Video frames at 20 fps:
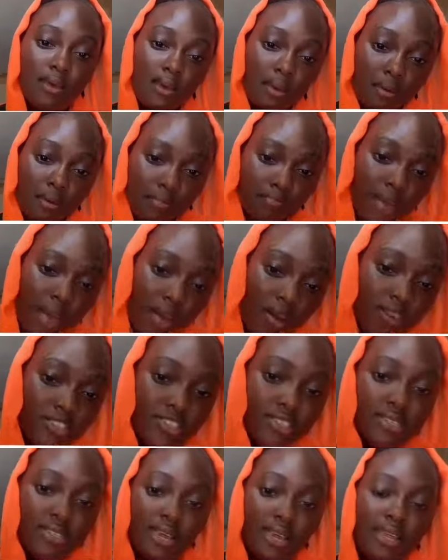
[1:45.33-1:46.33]
My OGs
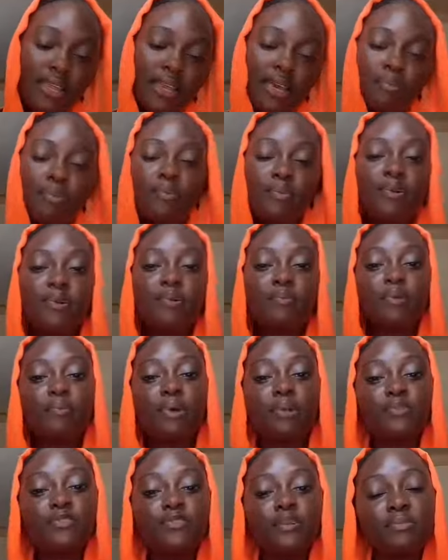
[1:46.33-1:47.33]
are there. People remember me
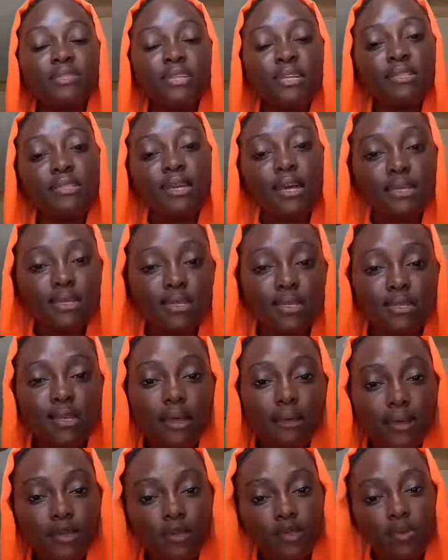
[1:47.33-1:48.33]
from St. Agnes. I want
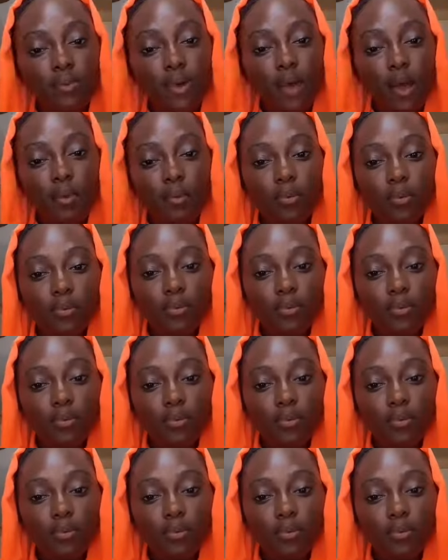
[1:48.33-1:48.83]
to babu.